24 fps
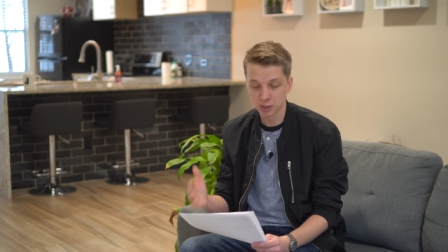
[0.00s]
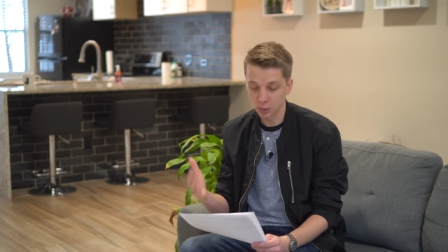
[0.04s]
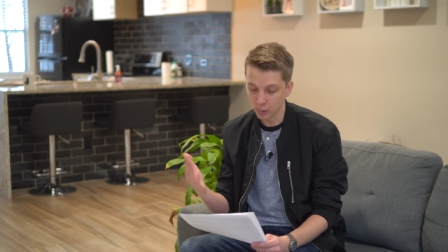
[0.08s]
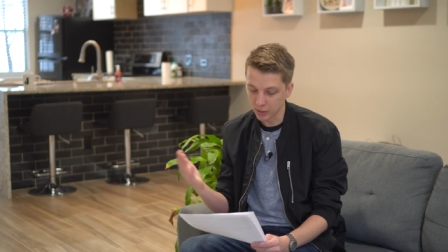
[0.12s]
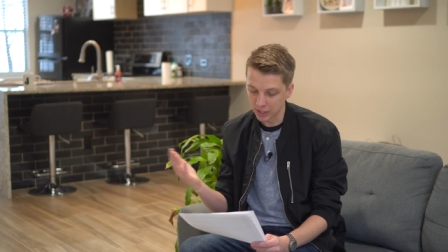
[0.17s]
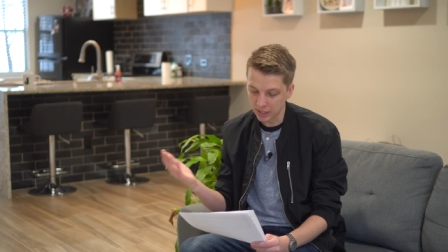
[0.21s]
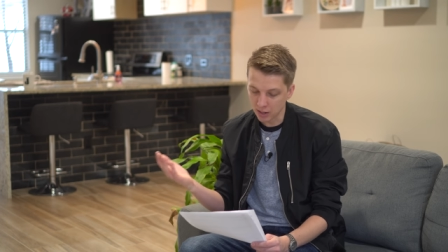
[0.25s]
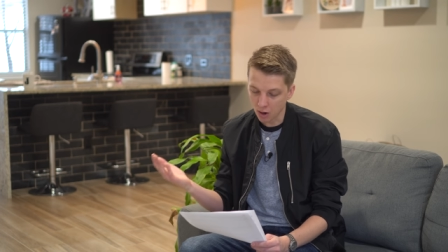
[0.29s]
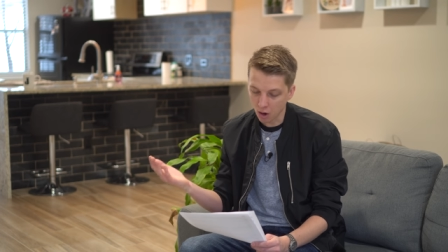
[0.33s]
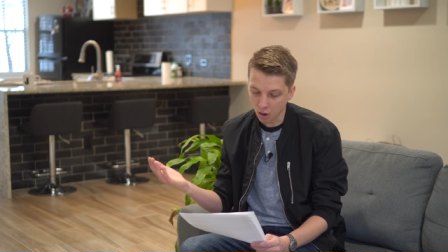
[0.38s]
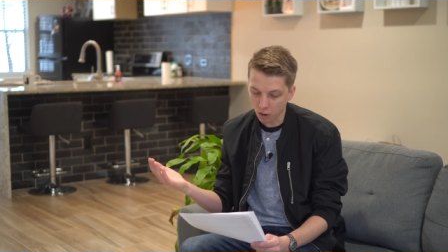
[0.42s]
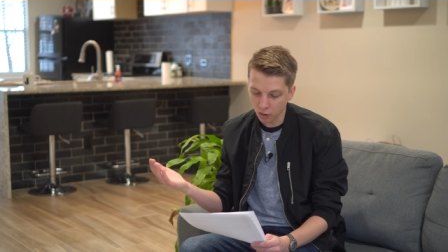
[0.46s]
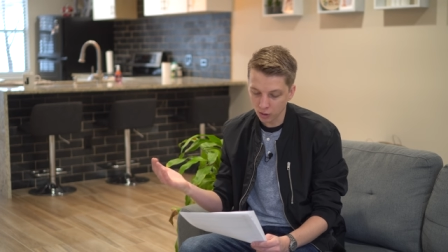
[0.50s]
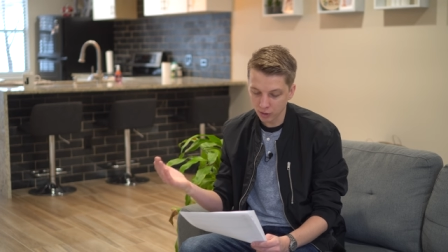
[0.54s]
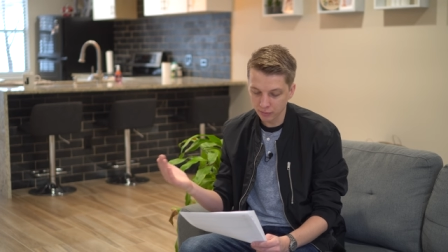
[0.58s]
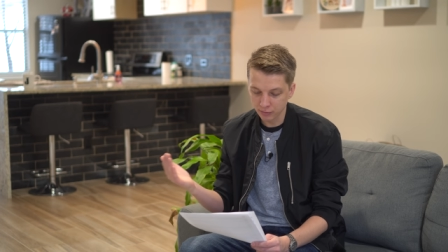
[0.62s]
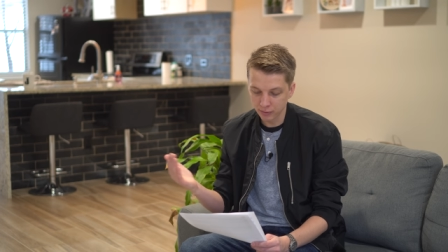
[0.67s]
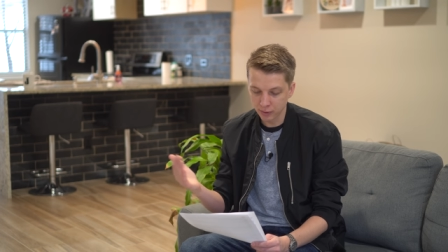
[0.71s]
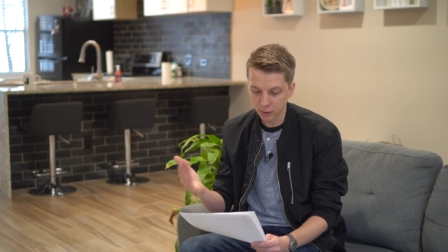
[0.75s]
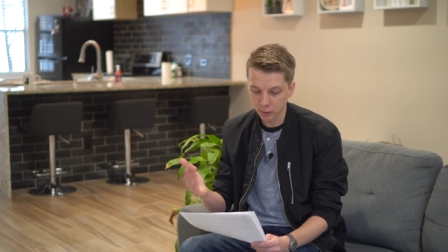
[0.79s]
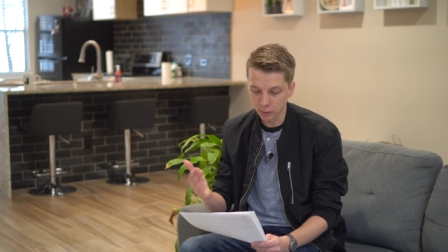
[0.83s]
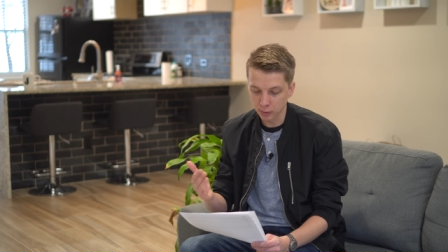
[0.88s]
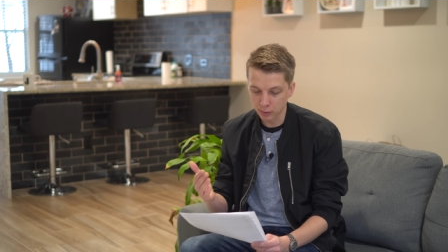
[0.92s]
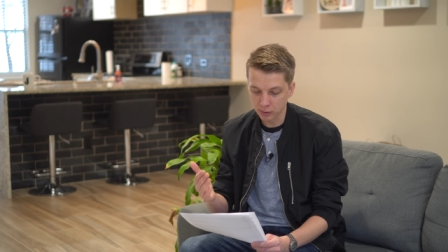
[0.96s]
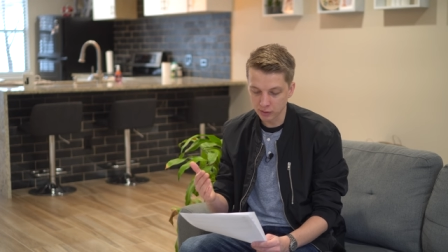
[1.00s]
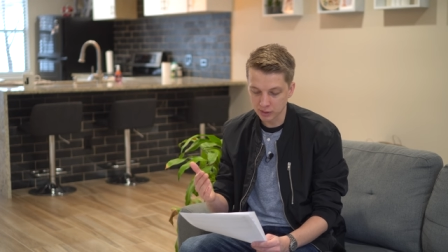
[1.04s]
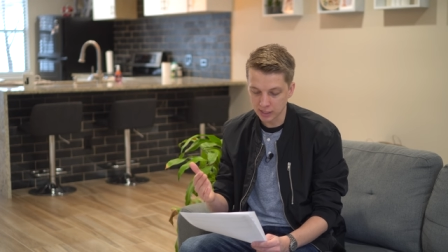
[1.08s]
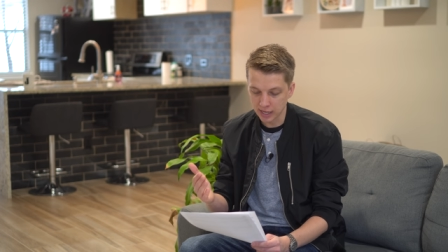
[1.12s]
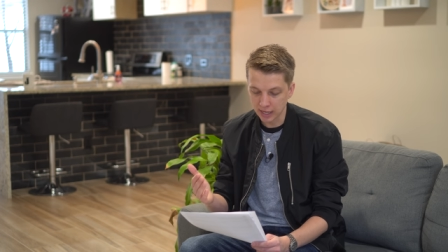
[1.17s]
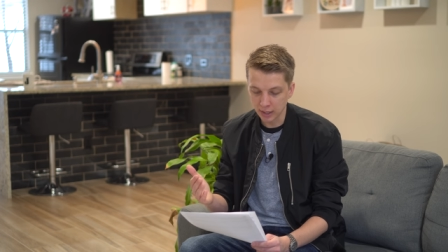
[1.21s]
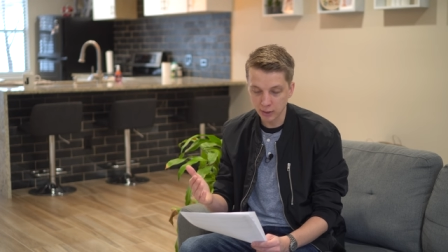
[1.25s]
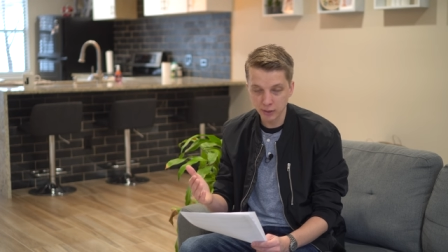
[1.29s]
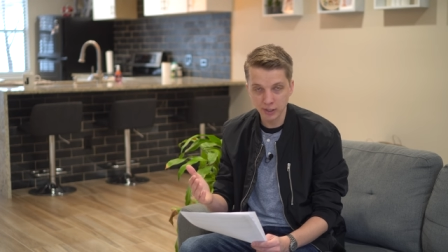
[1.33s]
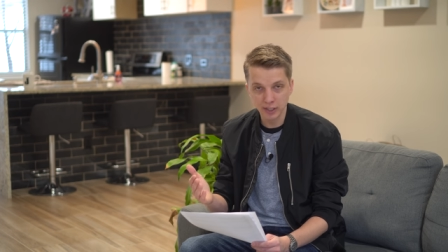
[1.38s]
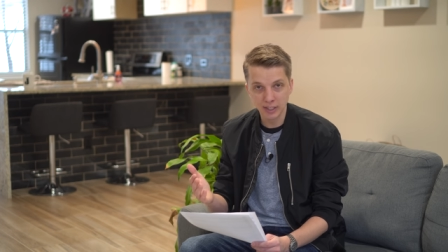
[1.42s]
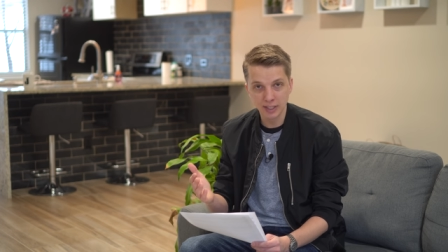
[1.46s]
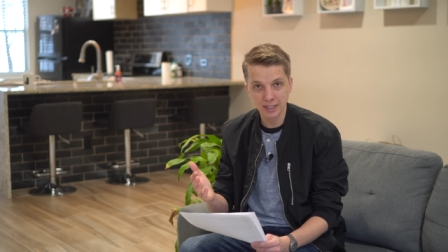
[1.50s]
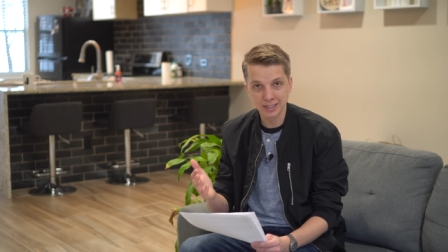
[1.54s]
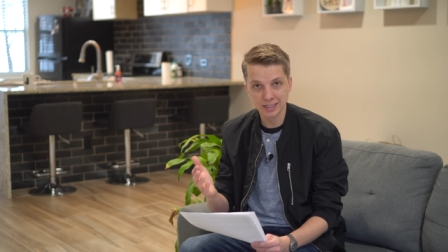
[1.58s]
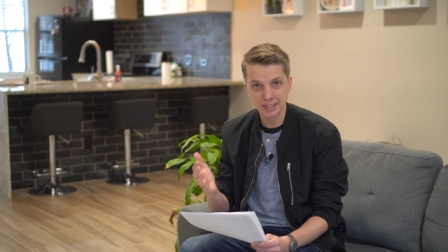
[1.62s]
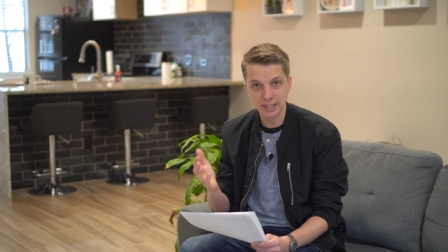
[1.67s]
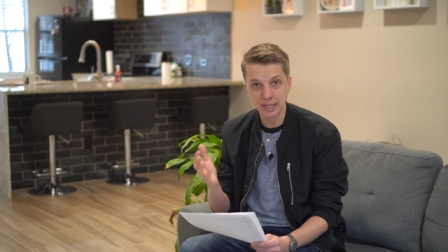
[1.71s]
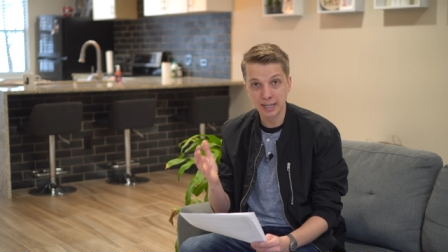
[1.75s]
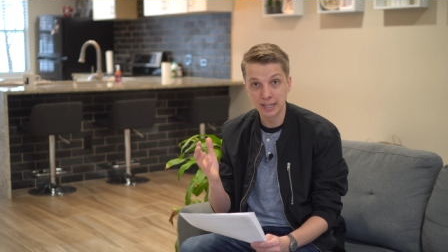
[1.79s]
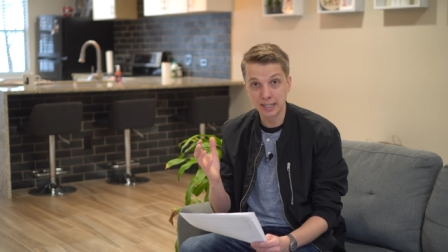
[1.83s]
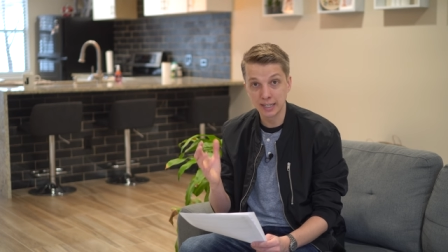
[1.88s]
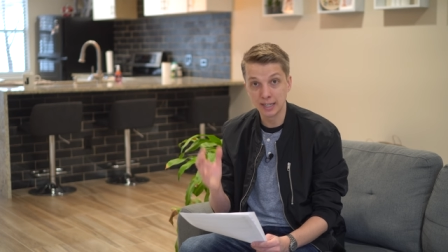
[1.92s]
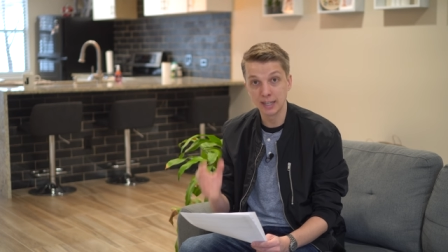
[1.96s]
So in all of those
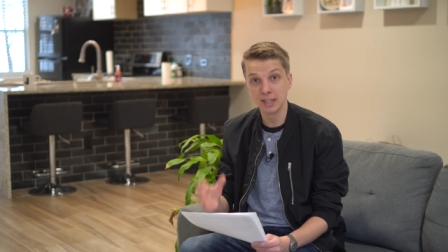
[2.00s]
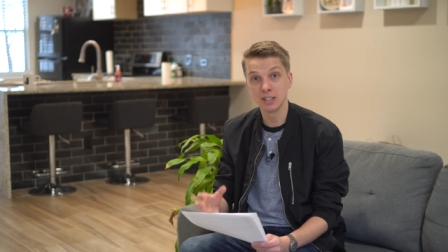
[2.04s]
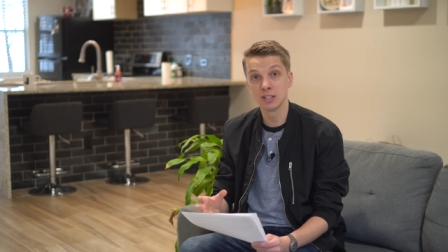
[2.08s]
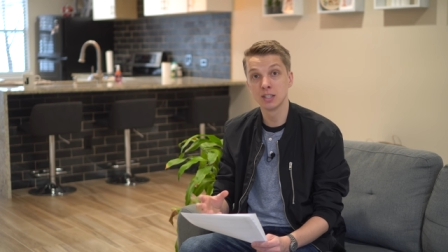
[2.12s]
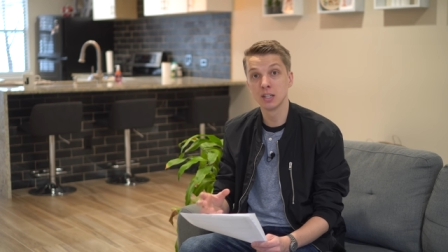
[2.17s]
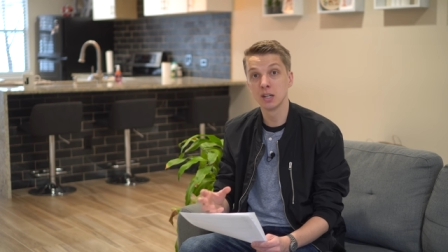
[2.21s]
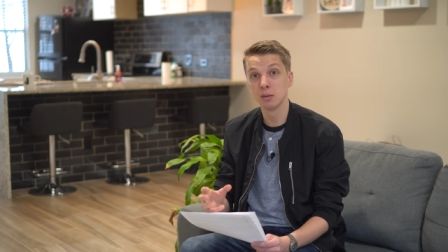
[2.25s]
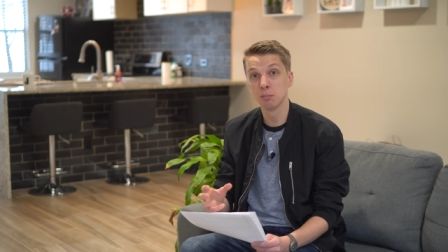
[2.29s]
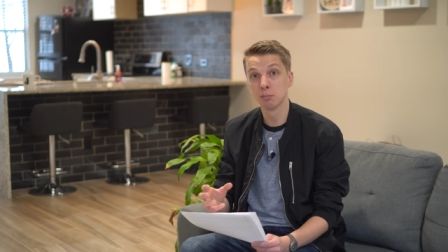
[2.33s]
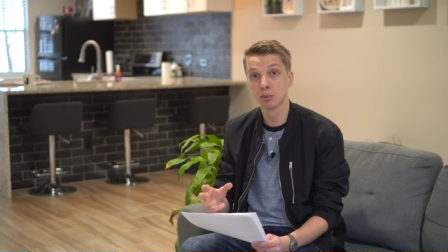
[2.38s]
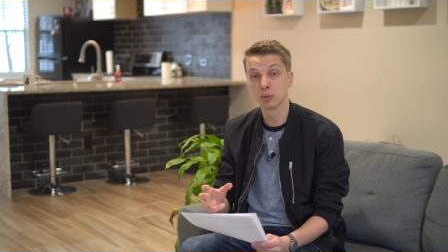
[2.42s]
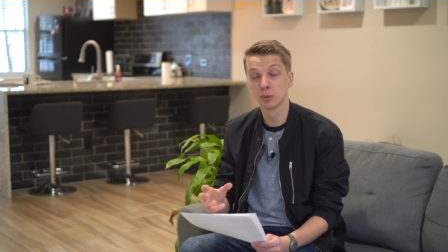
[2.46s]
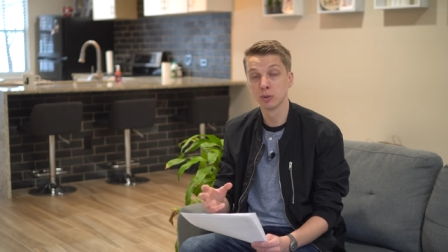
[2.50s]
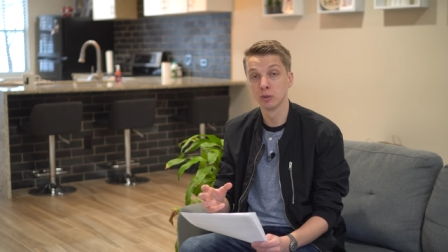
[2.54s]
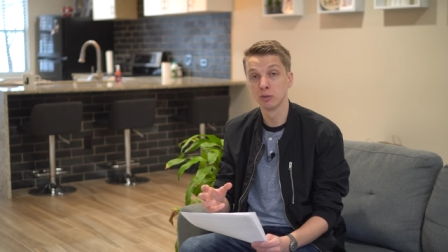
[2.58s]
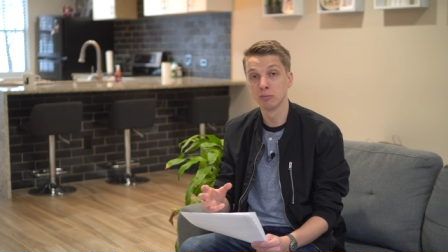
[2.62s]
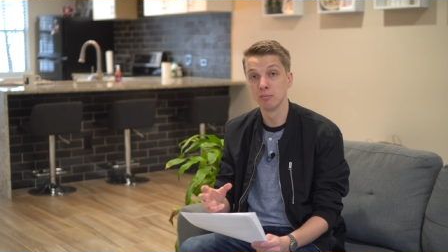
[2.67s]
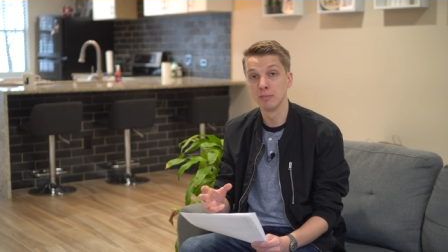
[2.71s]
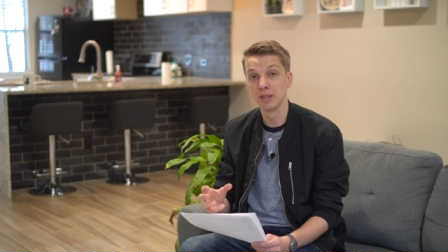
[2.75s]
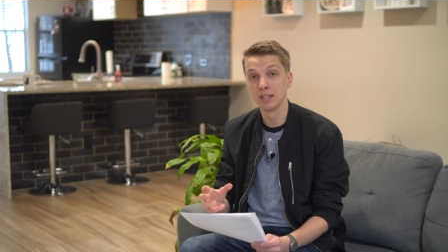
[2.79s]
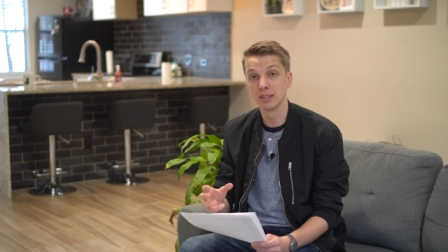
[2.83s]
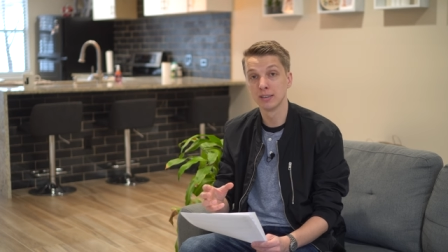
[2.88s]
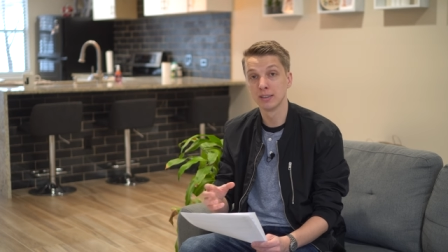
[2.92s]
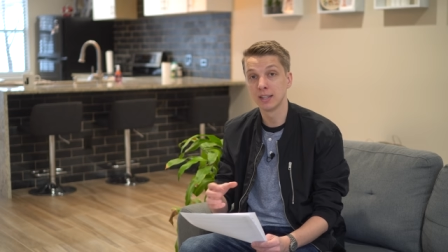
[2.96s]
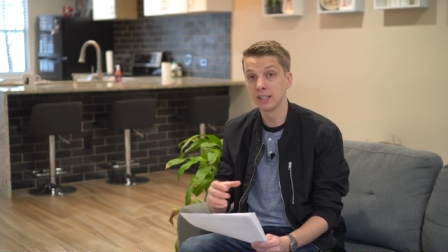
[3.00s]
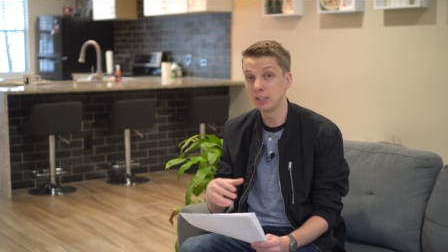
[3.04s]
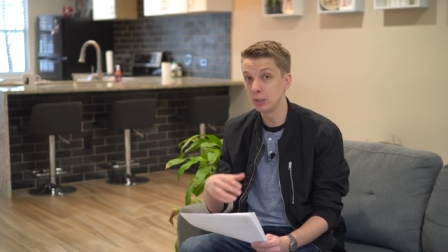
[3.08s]
areas, it is an improvement.